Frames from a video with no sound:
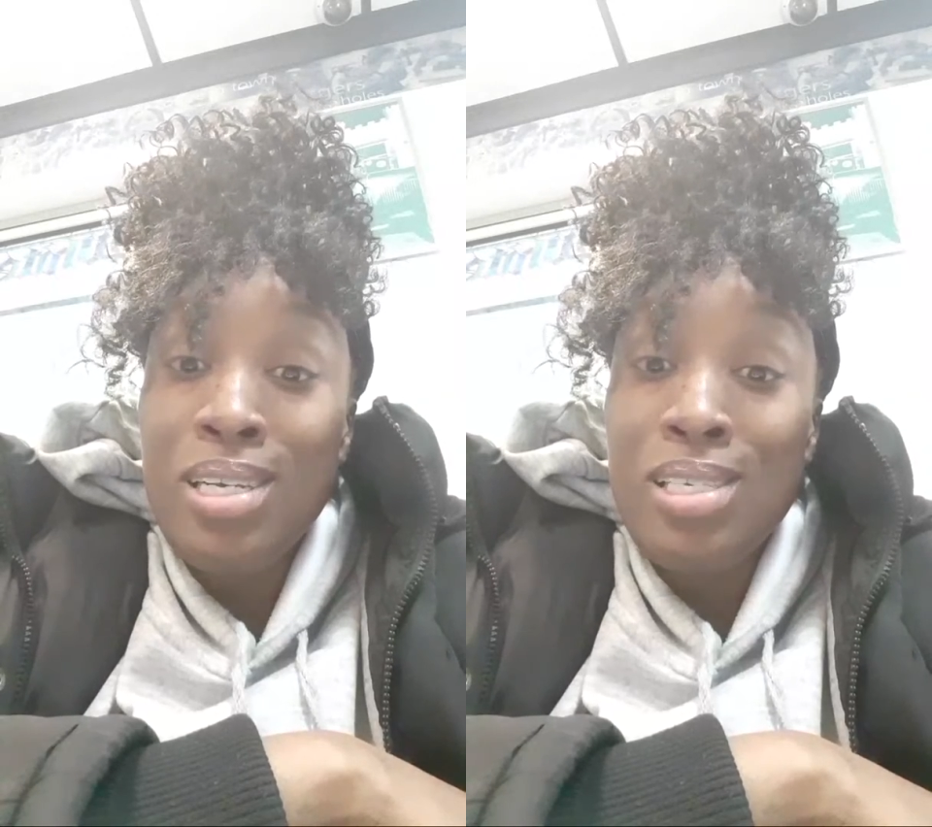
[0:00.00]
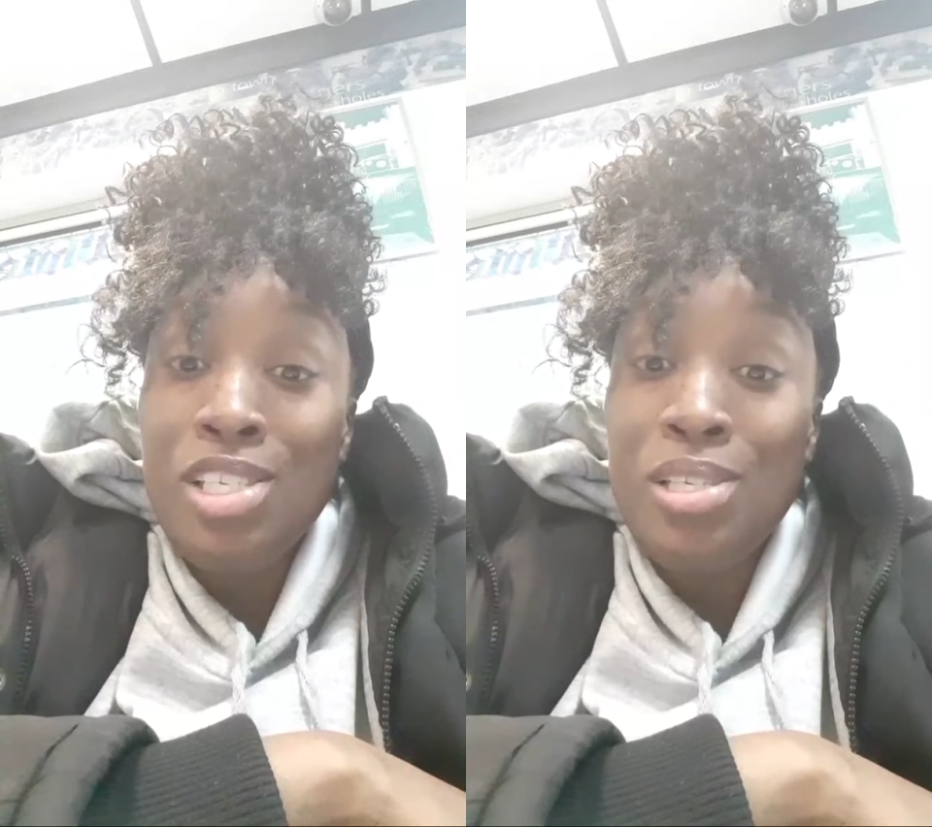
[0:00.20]

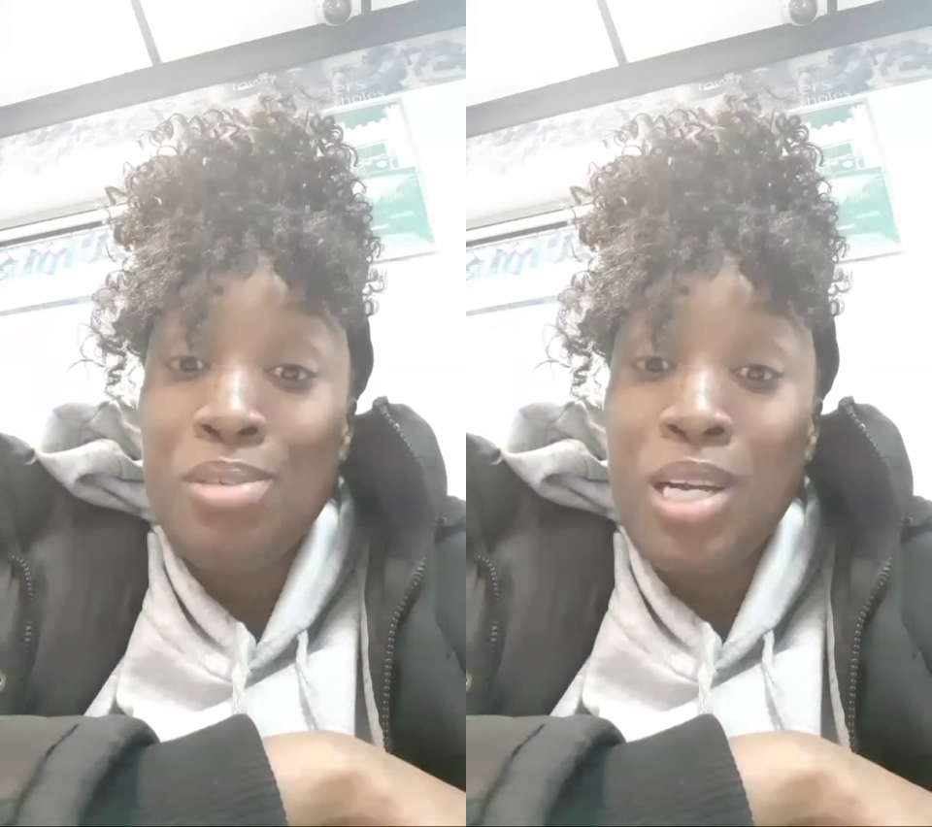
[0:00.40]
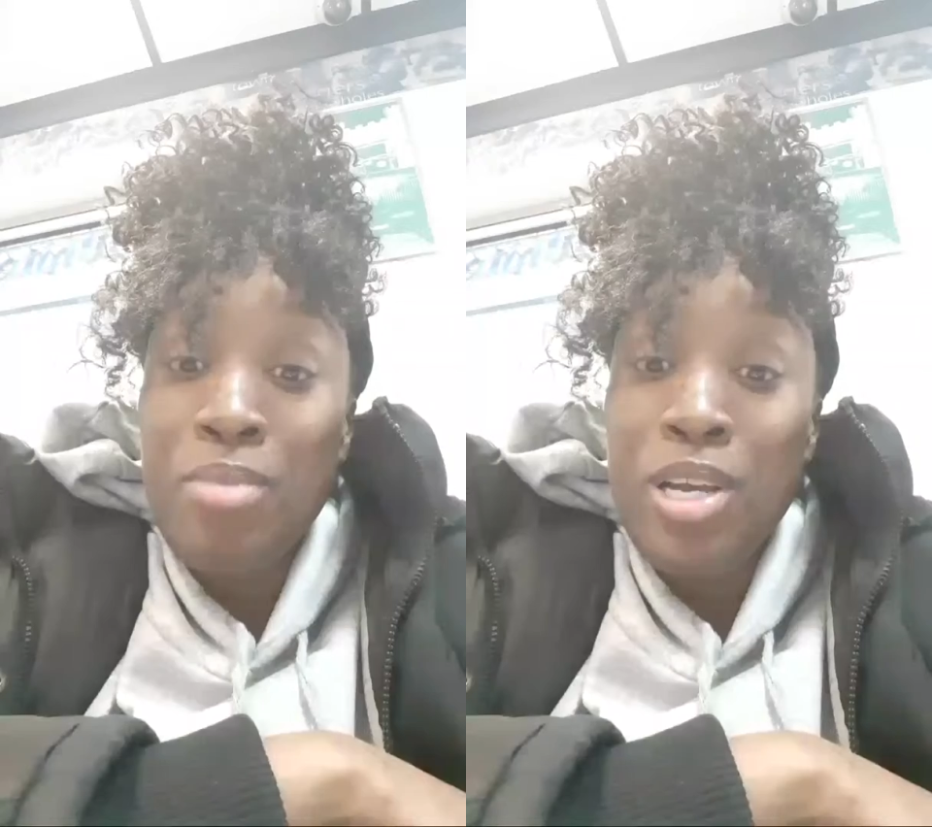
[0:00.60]
She
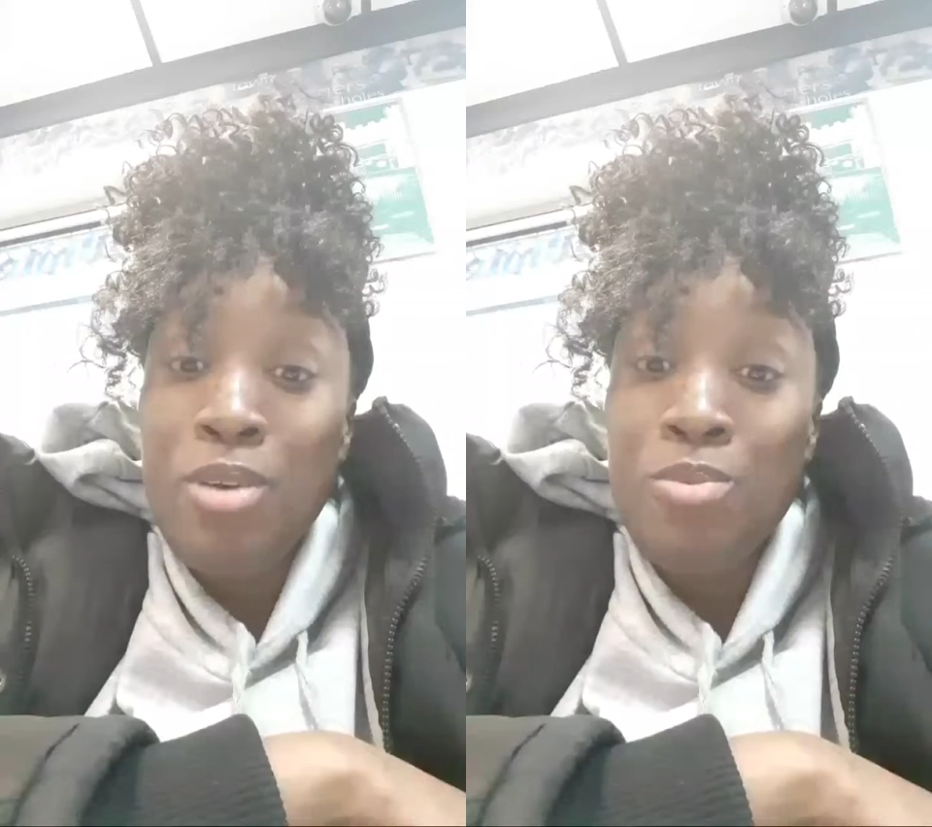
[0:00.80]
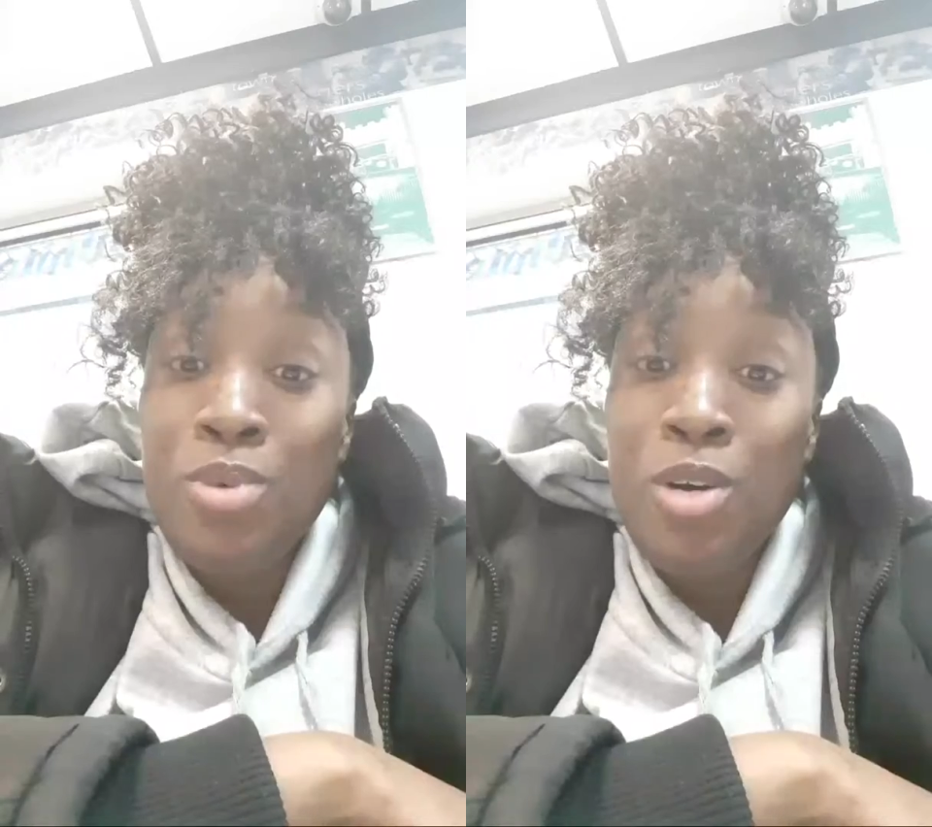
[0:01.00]
rented me a
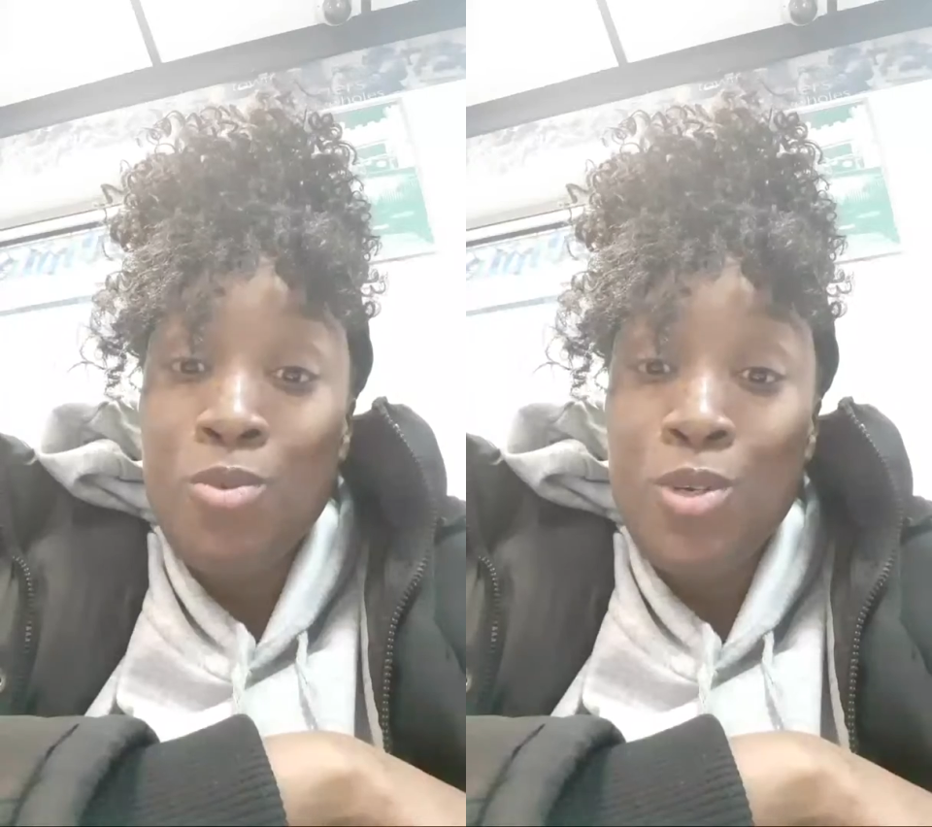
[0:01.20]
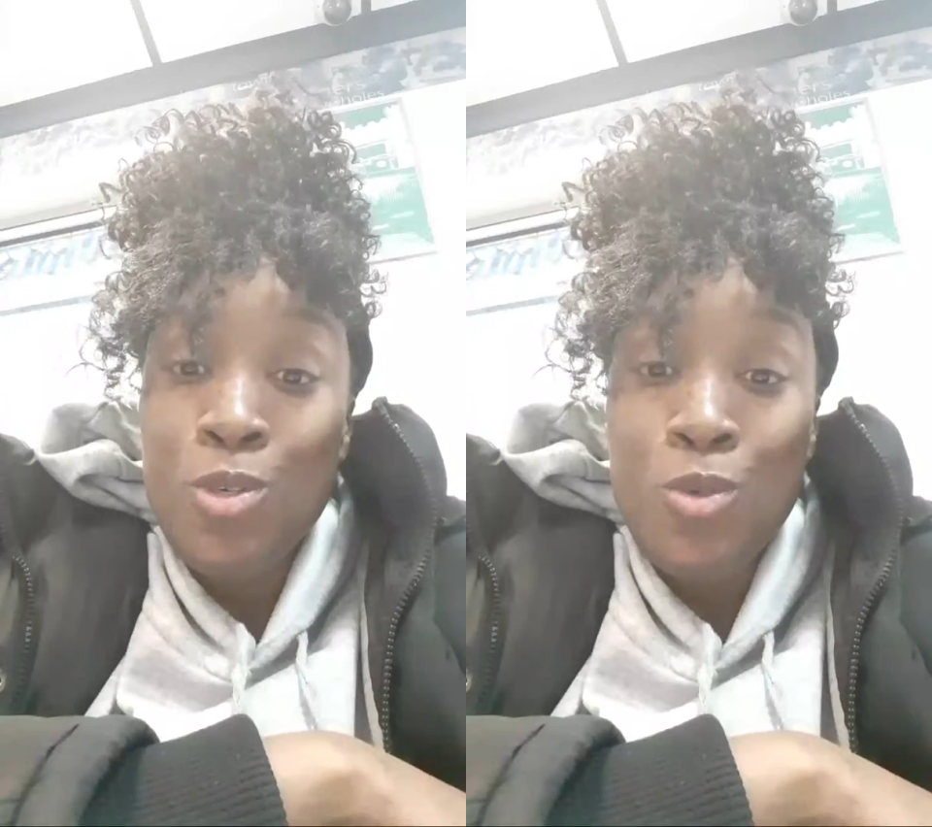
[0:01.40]

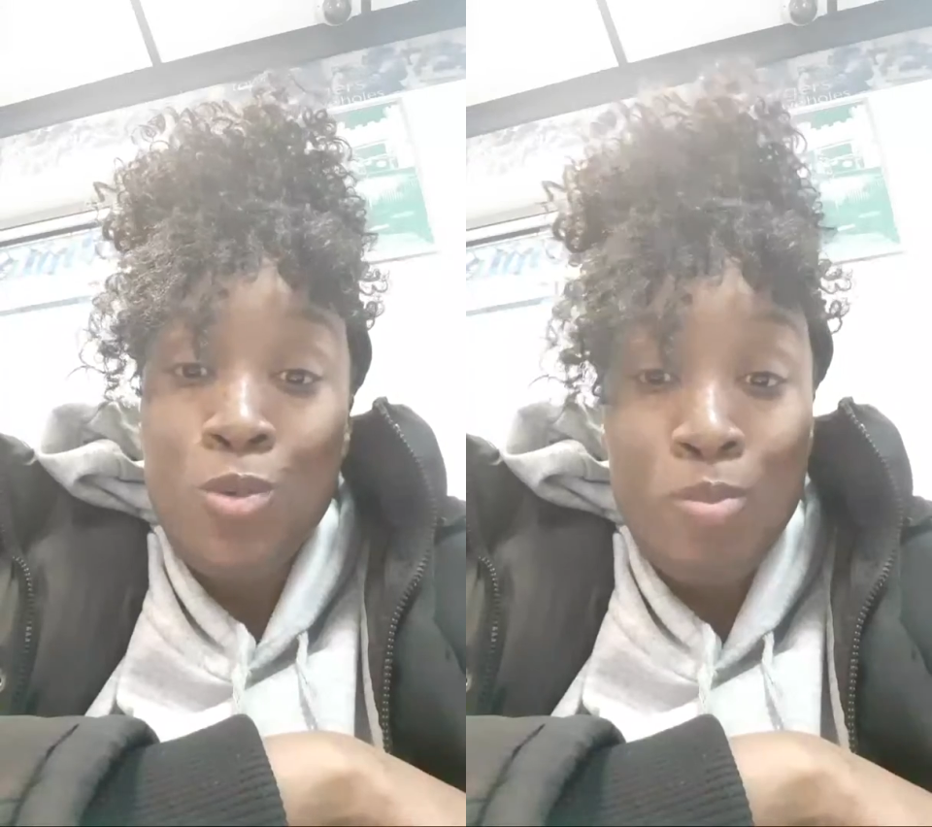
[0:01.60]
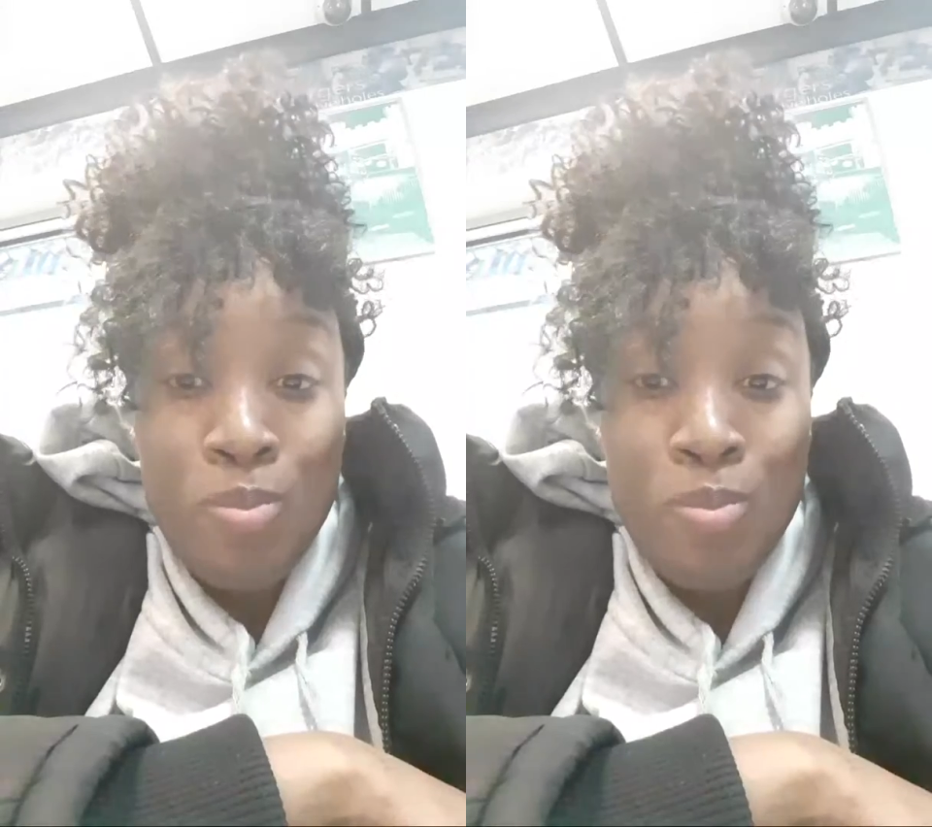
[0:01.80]
room.